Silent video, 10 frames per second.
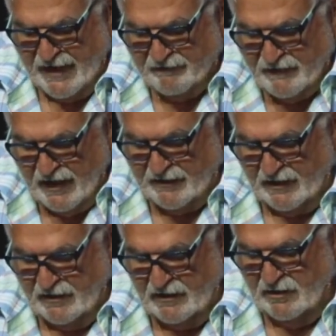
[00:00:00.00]
Have
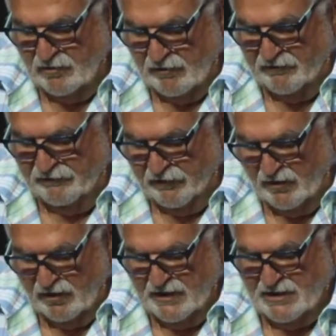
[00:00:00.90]
nothing to do with
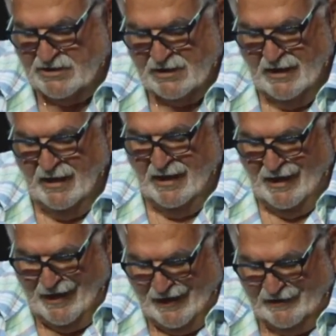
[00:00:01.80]
foolish,
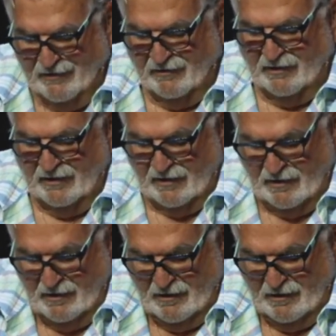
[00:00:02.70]
ignorant